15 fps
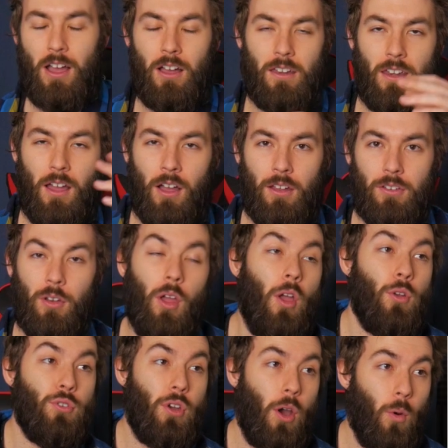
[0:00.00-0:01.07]
on
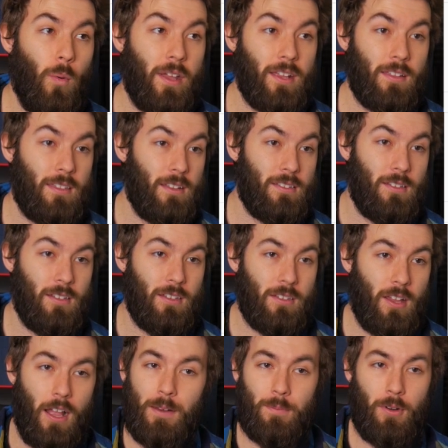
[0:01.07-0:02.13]
knowing that the
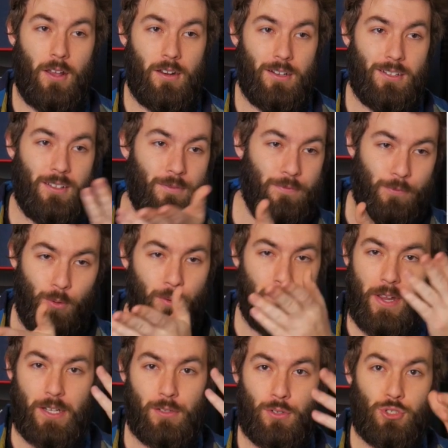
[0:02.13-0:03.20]
dot product of four
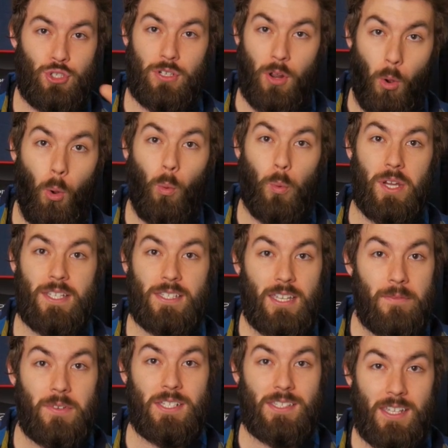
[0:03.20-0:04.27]
vectors should always
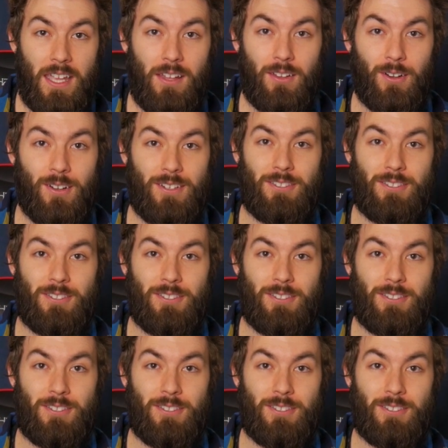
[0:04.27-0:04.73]
give a scalar.